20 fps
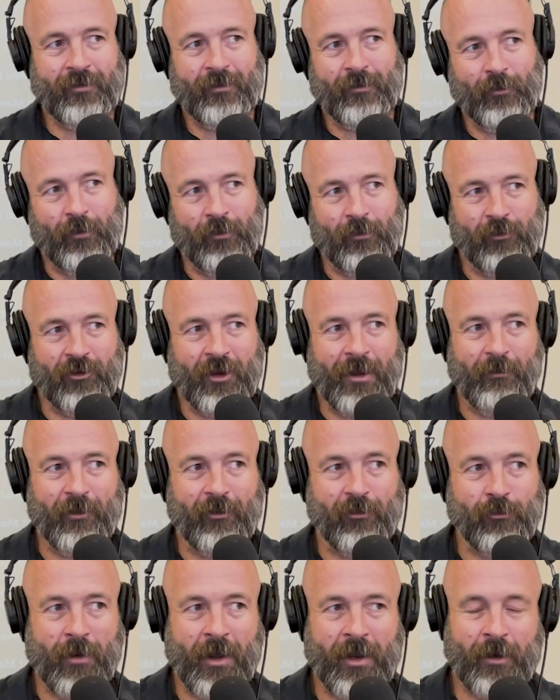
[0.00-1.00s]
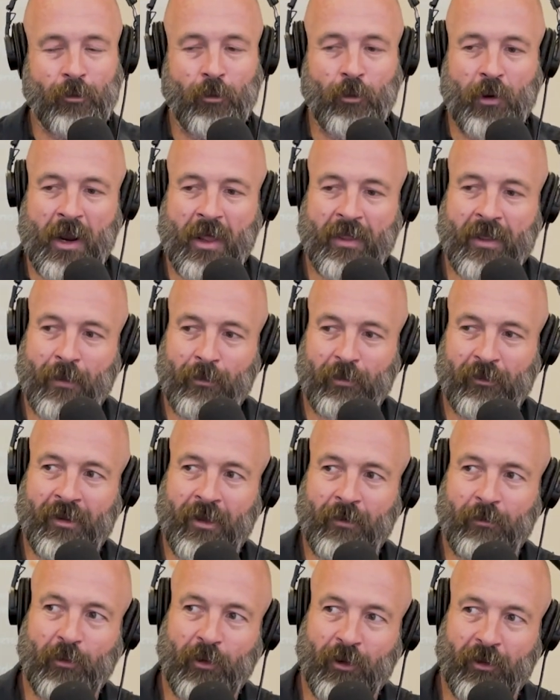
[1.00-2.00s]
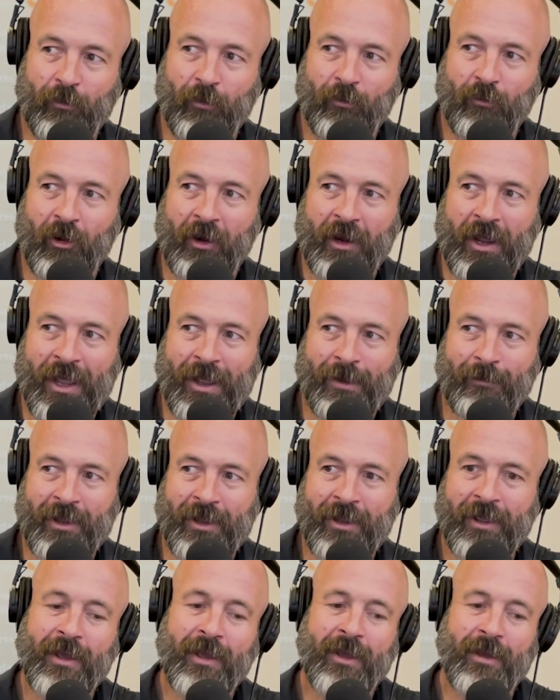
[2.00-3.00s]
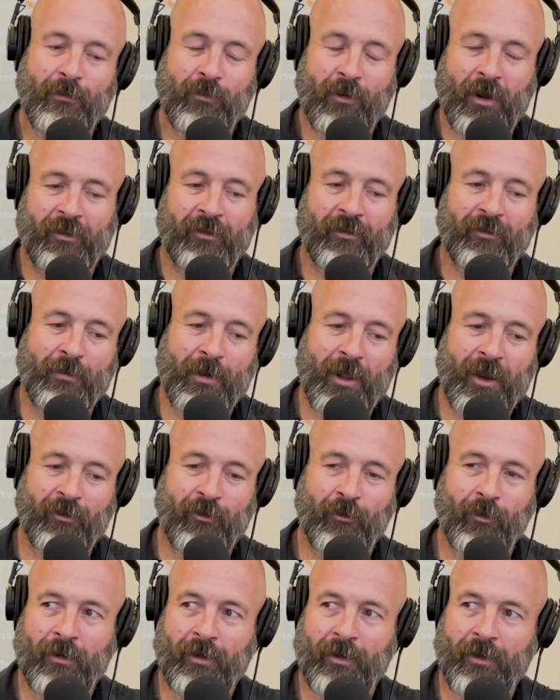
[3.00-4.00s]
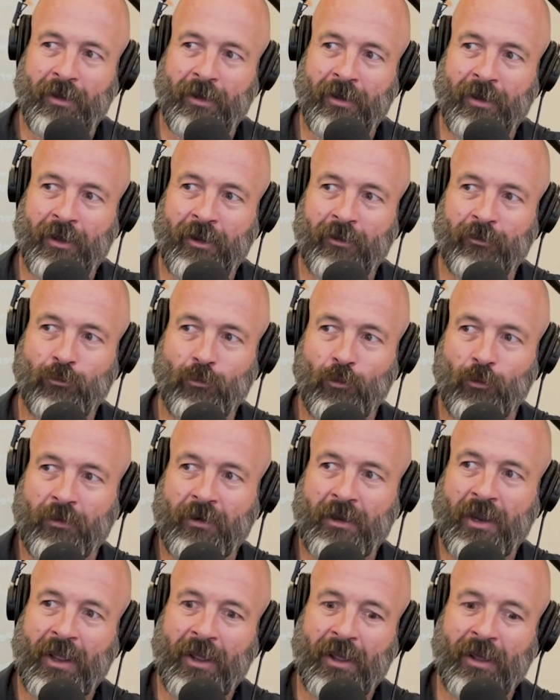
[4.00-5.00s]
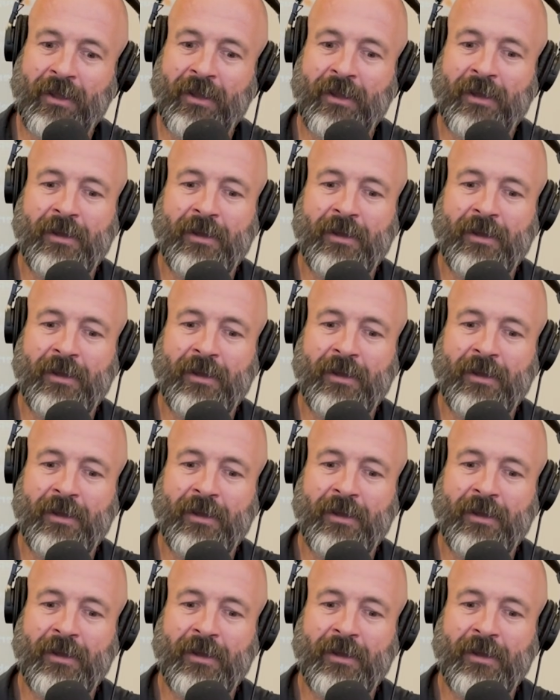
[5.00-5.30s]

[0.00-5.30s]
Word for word: We're jumping straight into another episode because we've got Amiee, practice manager extraordinaire.